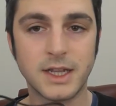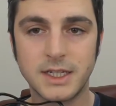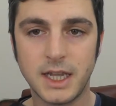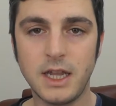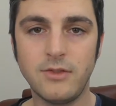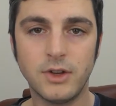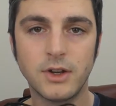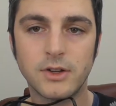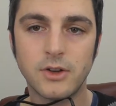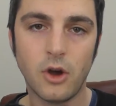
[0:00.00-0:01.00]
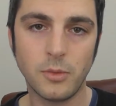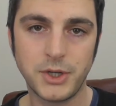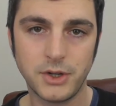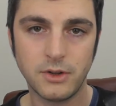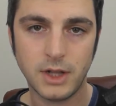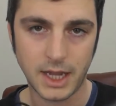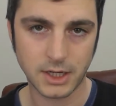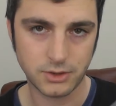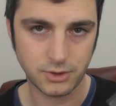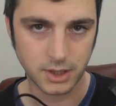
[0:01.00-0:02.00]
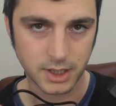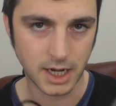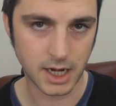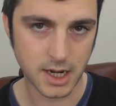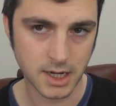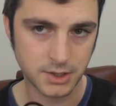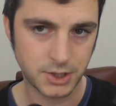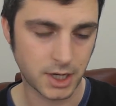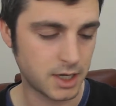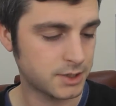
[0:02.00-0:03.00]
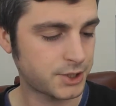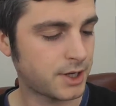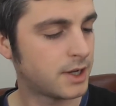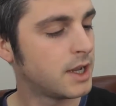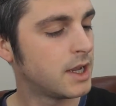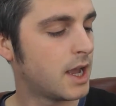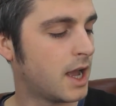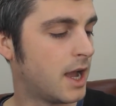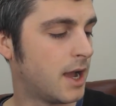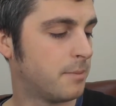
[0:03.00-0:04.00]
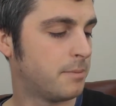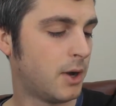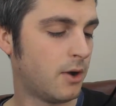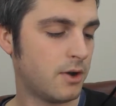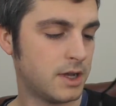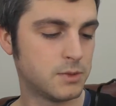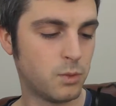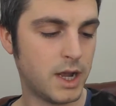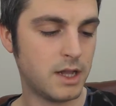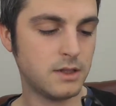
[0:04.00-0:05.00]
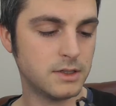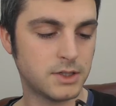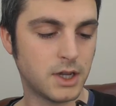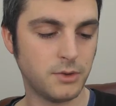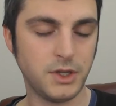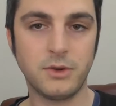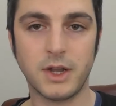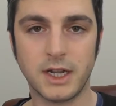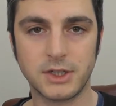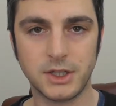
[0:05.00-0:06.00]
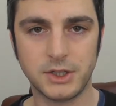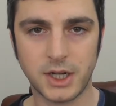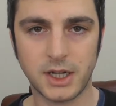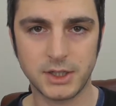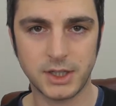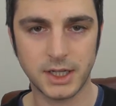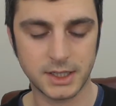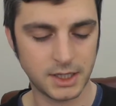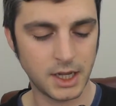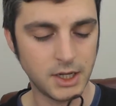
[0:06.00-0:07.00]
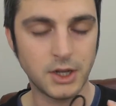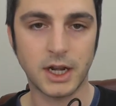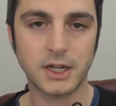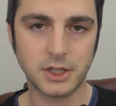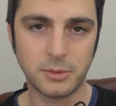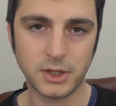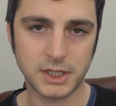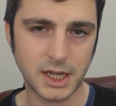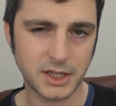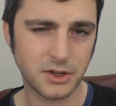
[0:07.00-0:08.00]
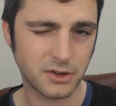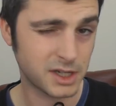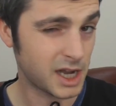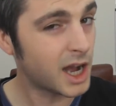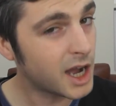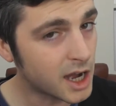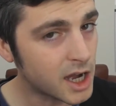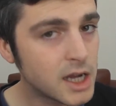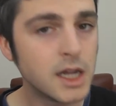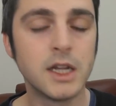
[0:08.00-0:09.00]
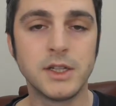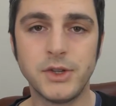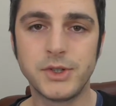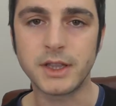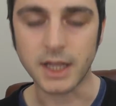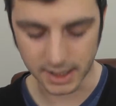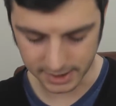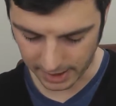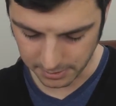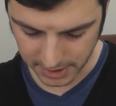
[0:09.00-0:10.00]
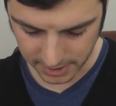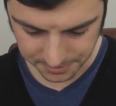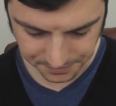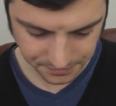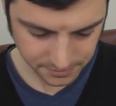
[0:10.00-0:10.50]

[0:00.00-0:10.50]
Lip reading: There's even an optional extra car charger port as well, so you can actually charge this, you can actually put this in your car using that adapter.